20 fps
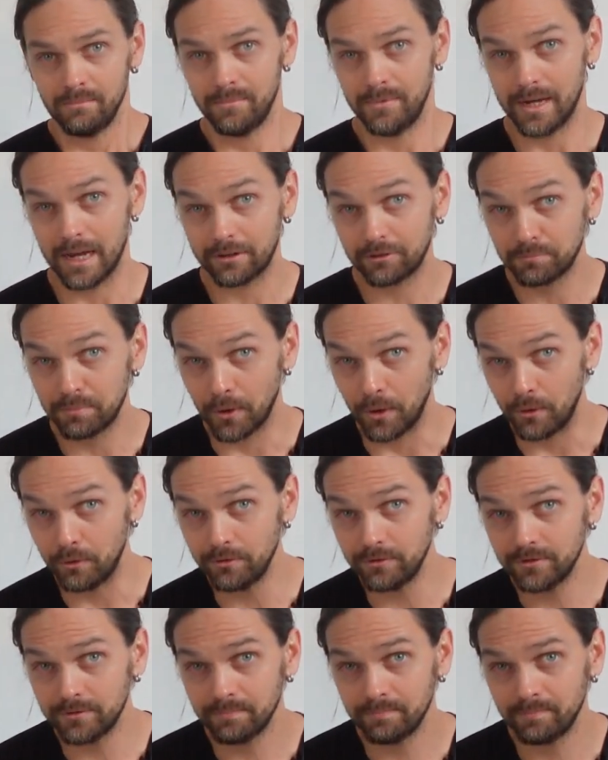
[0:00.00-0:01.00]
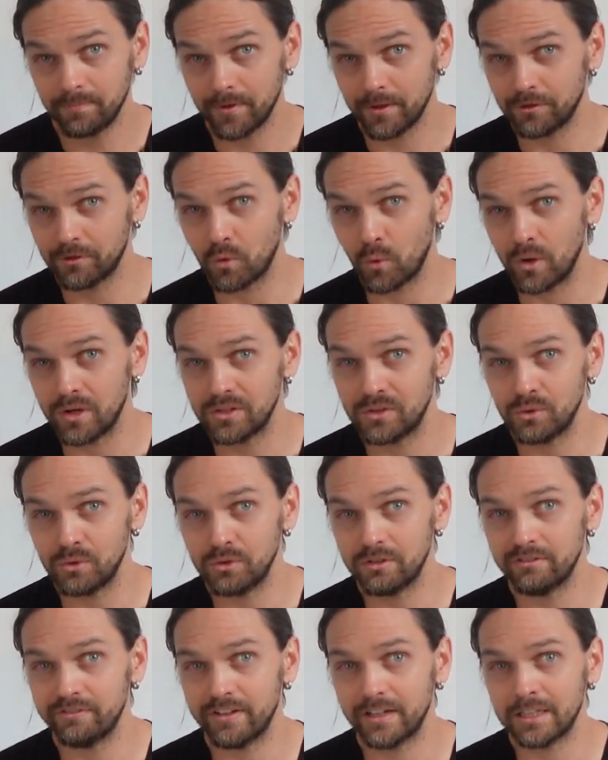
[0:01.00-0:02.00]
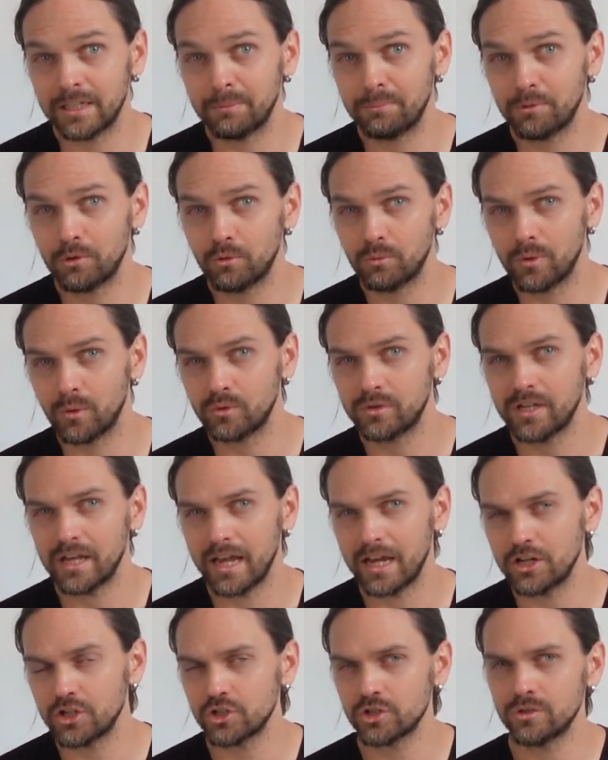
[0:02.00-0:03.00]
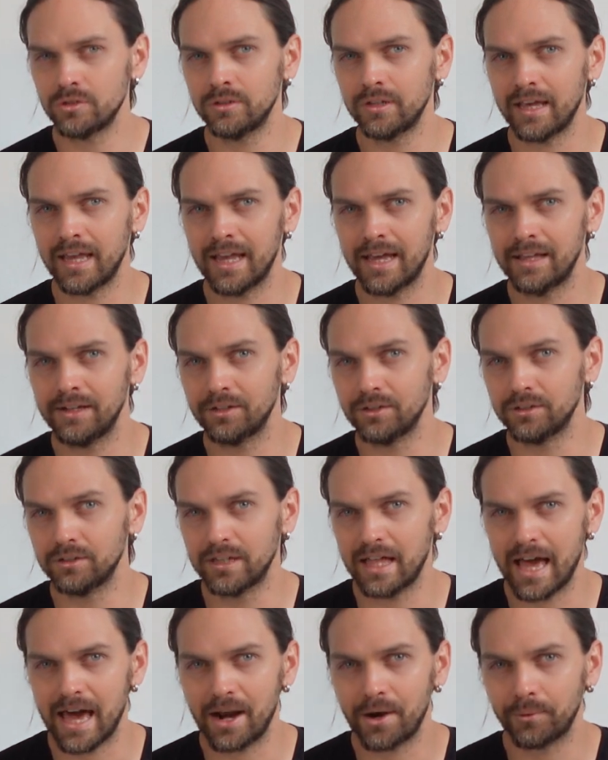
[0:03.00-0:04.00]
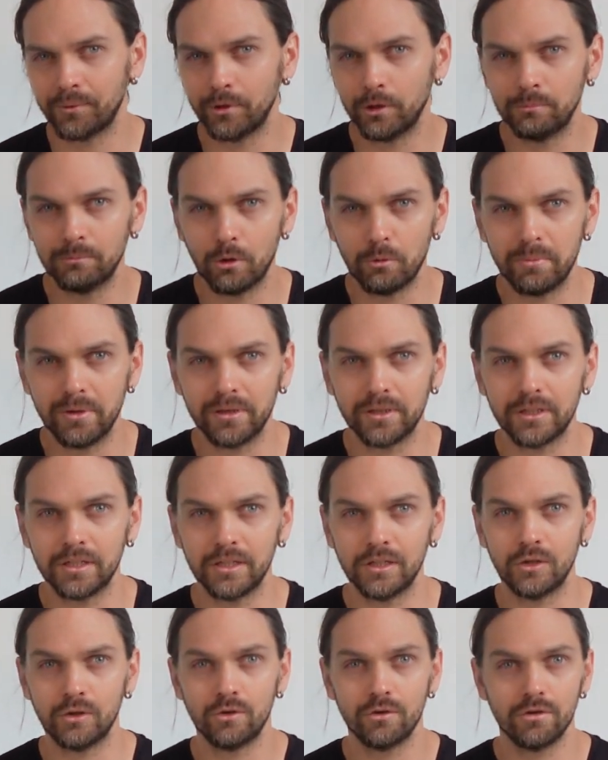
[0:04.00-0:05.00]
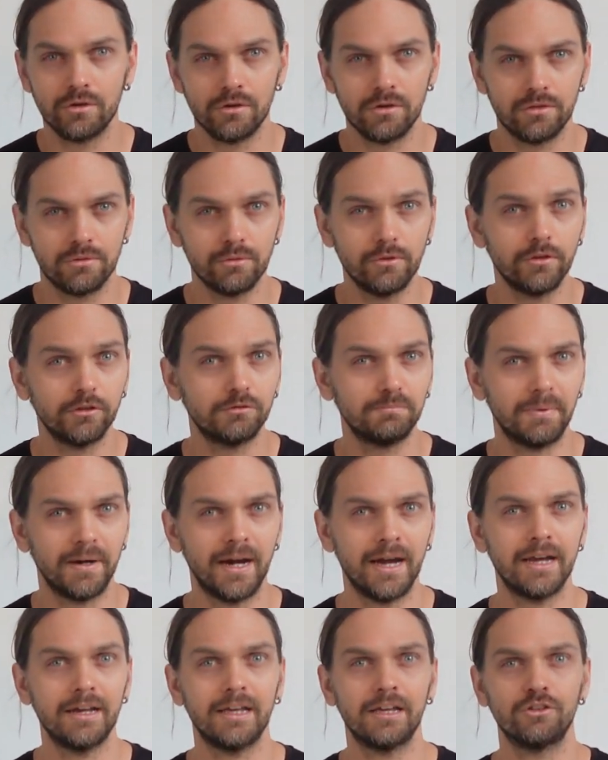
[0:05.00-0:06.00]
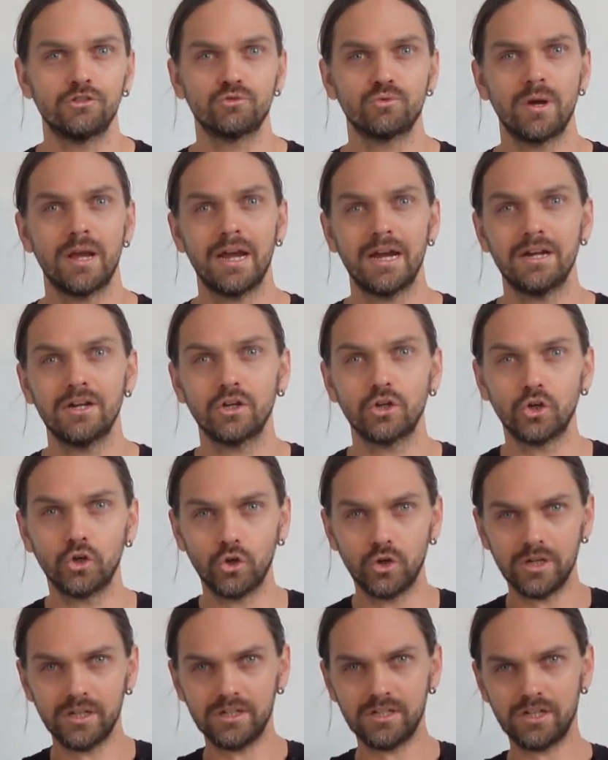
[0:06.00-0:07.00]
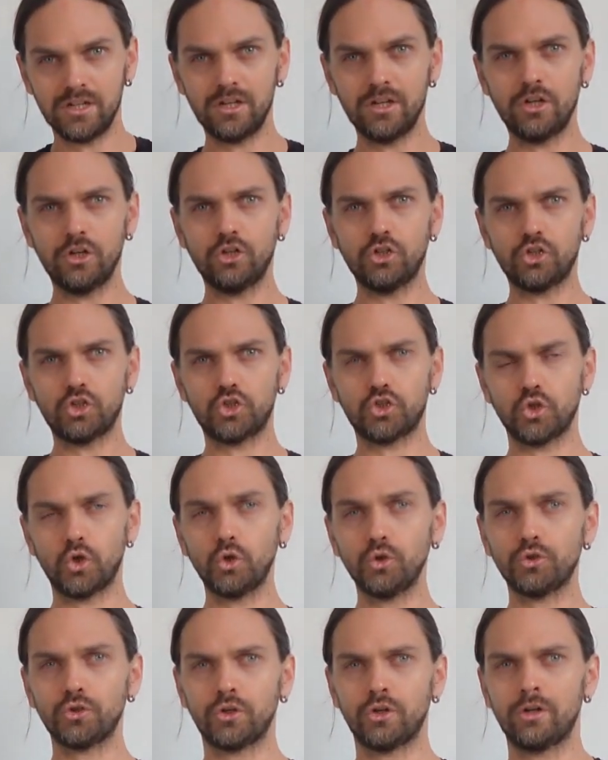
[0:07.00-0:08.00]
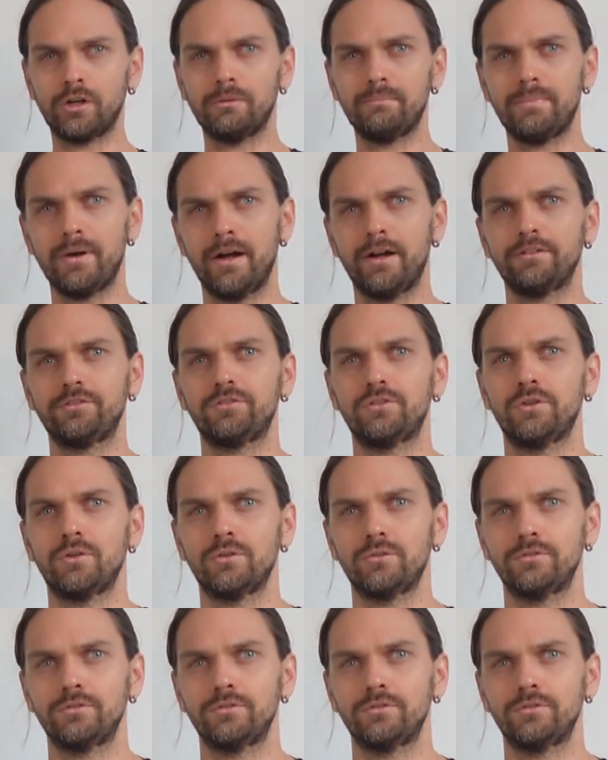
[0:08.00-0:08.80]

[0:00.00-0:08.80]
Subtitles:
Next pose is going to develop rotational and lateral mobility through the spine and train good shoulder posture.